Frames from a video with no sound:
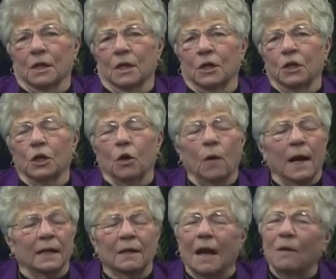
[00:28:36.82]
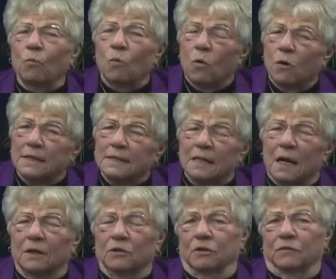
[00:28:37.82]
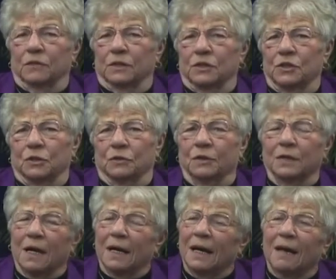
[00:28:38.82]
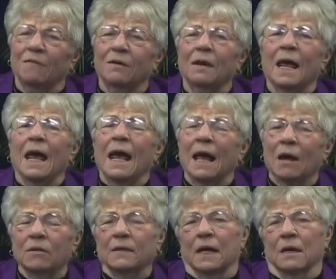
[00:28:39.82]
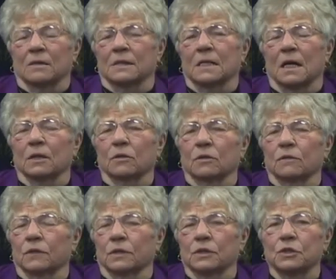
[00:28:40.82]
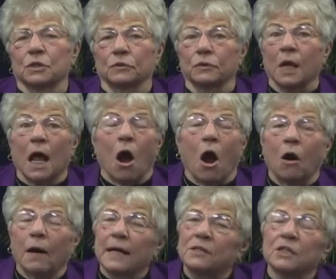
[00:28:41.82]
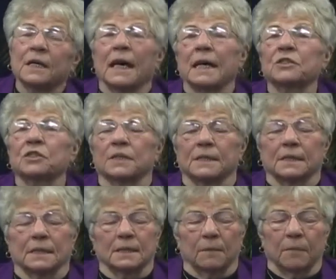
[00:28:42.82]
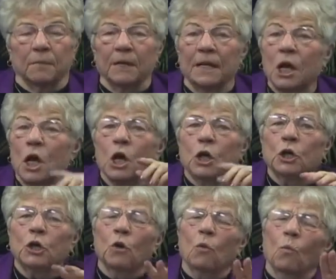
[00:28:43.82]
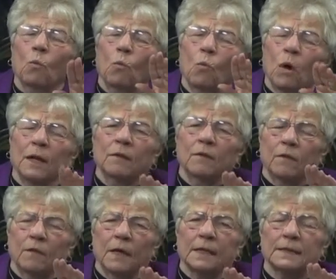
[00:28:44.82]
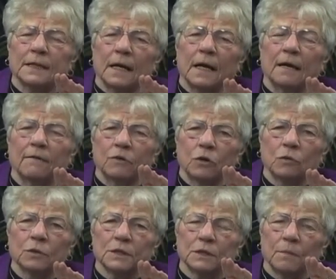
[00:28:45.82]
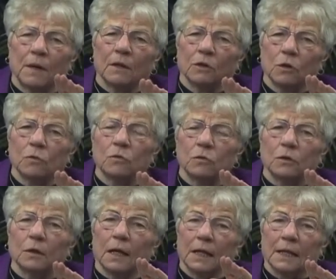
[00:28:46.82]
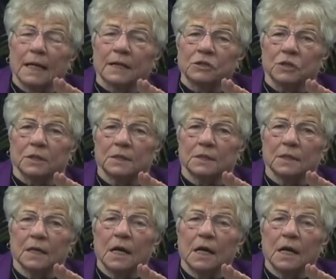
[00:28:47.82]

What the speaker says: You know, and war is not good for the children. Not having health care is not good for the children. Our education system, I mean, you know, one of the things that I have noticed about local elections,